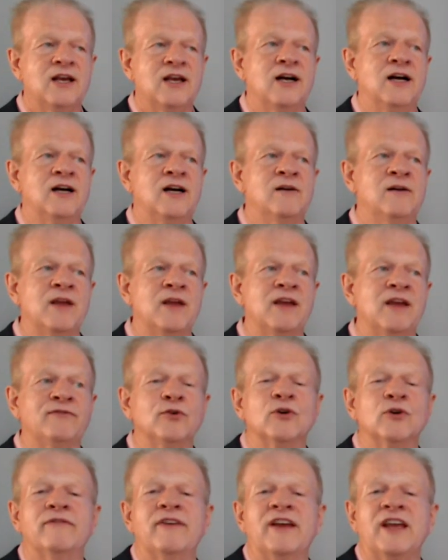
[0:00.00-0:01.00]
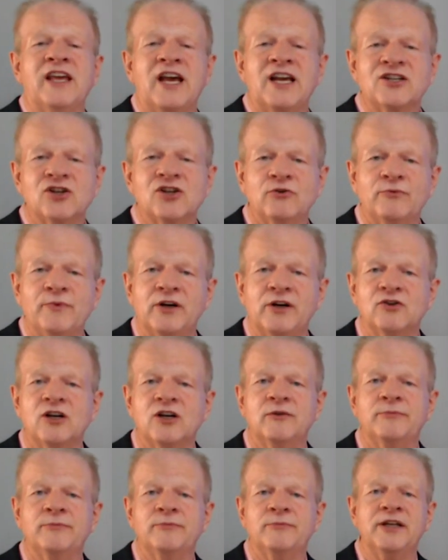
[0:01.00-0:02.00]
If you're a vacation rental
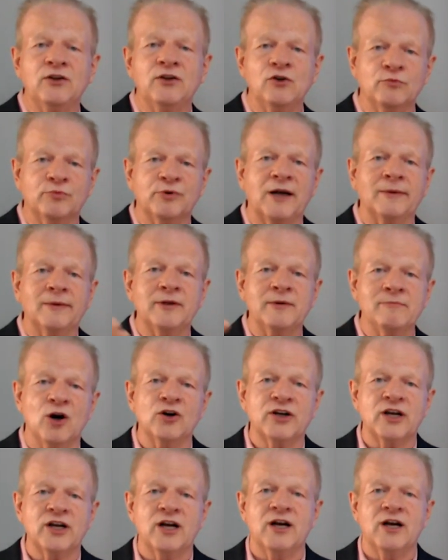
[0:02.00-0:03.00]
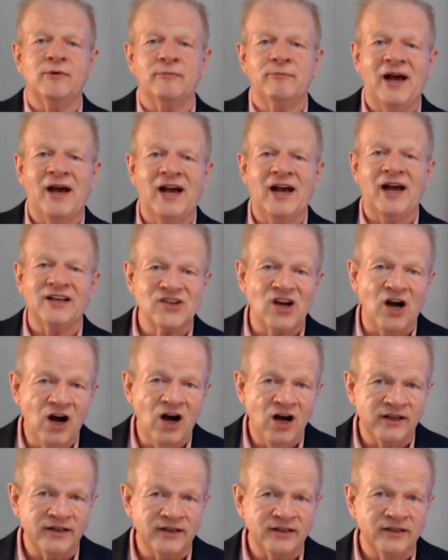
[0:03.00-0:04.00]
company, you probably mark up and pass
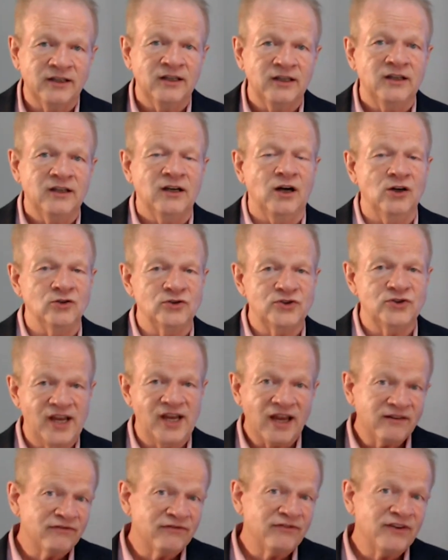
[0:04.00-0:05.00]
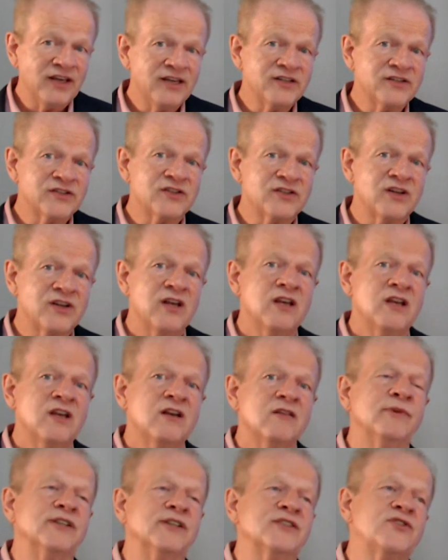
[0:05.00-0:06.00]
on OTA fees,
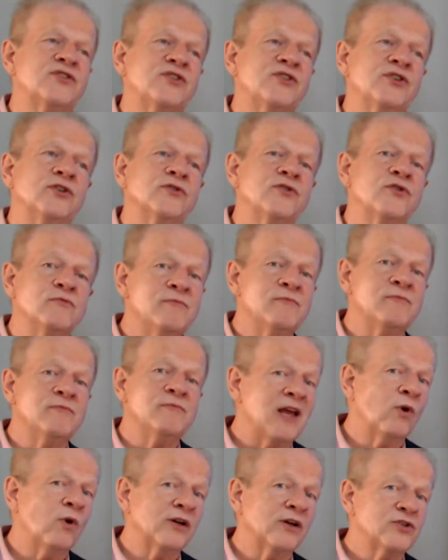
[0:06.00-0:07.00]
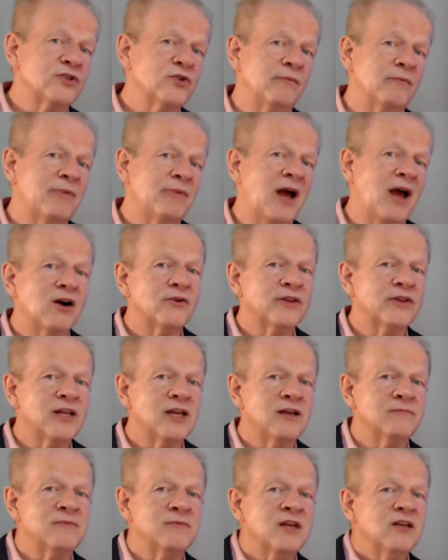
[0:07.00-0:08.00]
but still you may want to empower
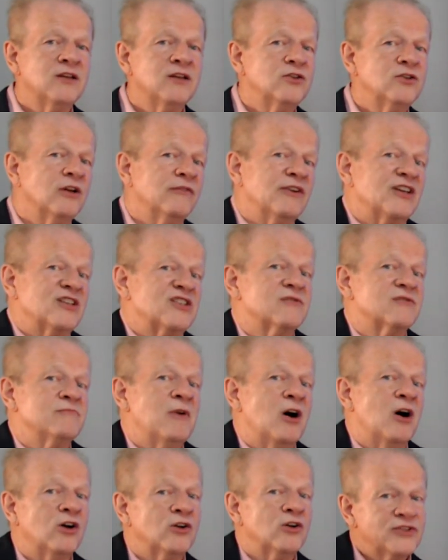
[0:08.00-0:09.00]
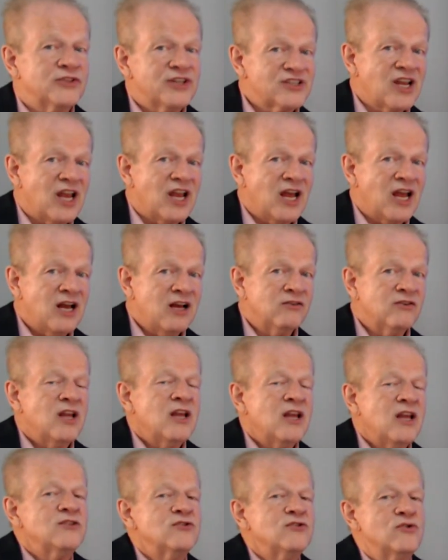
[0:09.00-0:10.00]
them to give a small discount
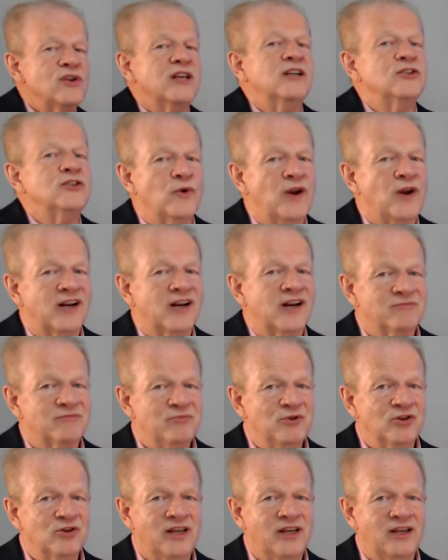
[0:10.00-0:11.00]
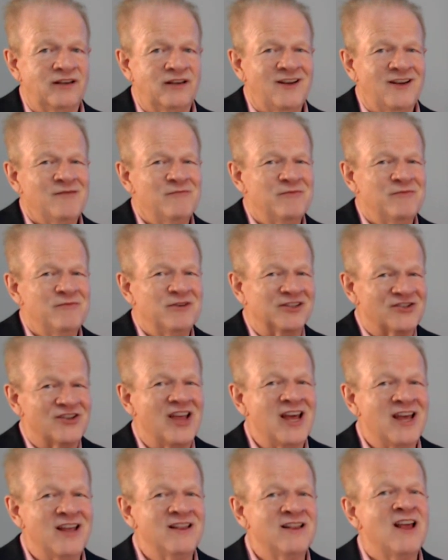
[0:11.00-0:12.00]
to get a direct booking, because
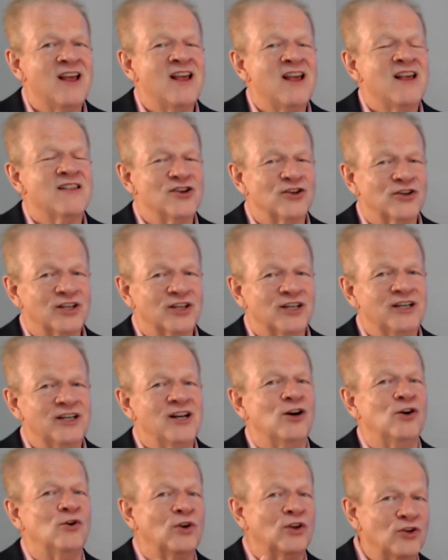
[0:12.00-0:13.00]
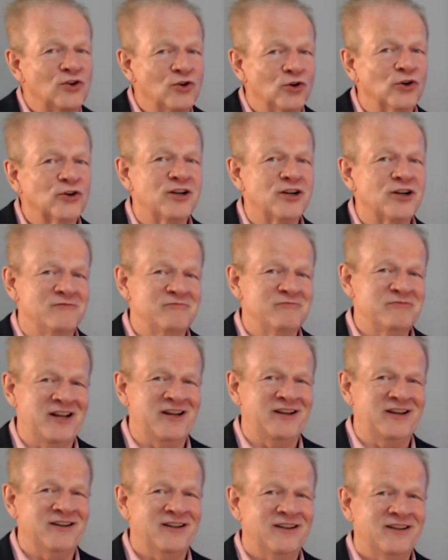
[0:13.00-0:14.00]
then they're going to know your
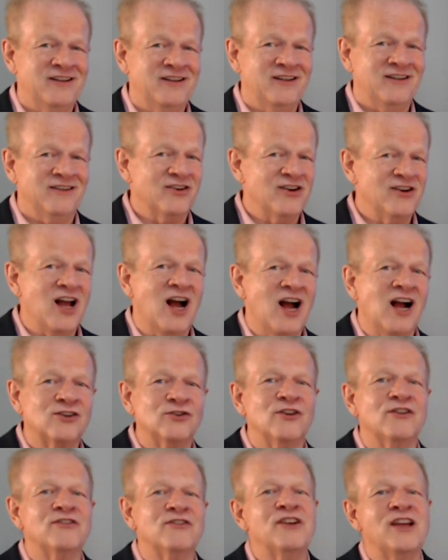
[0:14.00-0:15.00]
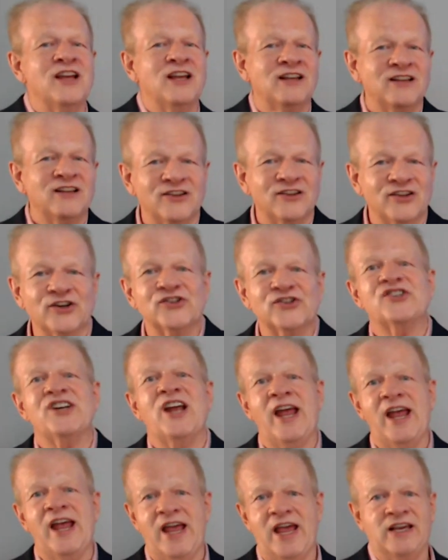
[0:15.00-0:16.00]
company. They're not going to think they're
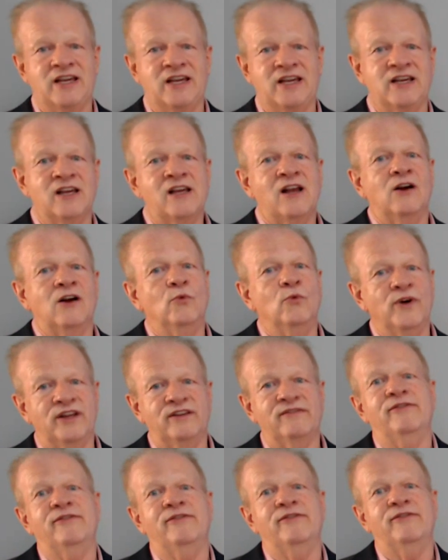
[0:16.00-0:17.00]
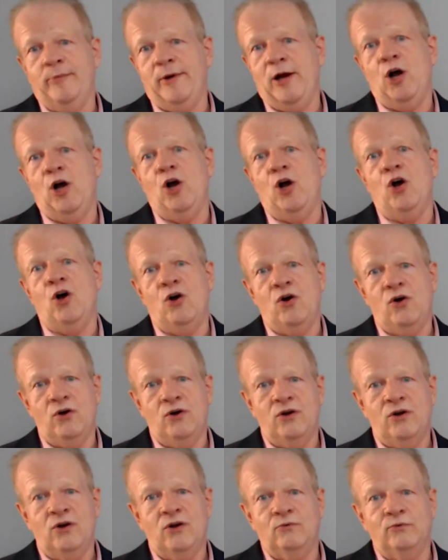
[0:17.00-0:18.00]
staying with Vrbo,
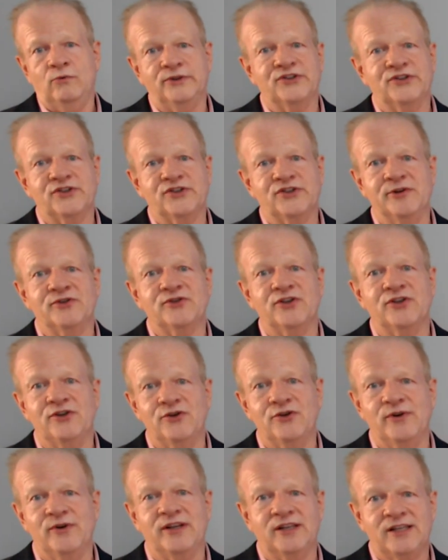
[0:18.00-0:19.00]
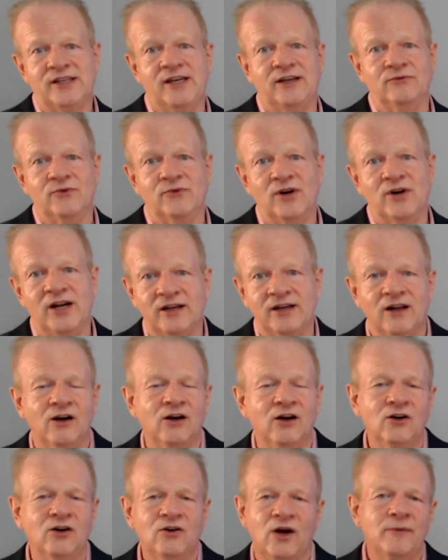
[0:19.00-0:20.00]
which is the most annoying thing, right?
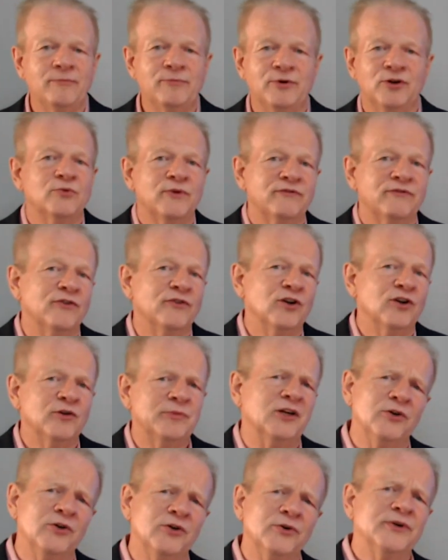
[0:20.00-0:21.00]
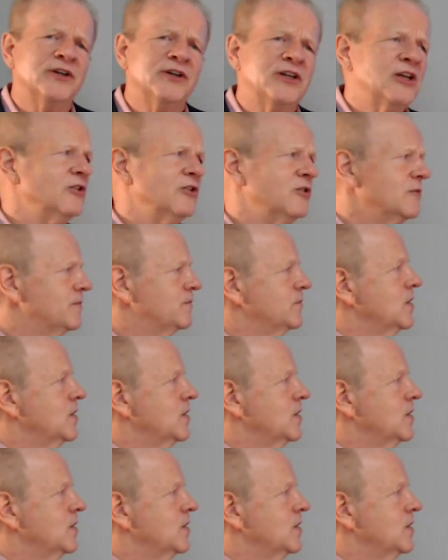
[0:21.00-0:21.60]
Oh, I booked with Vrbo. Who are you?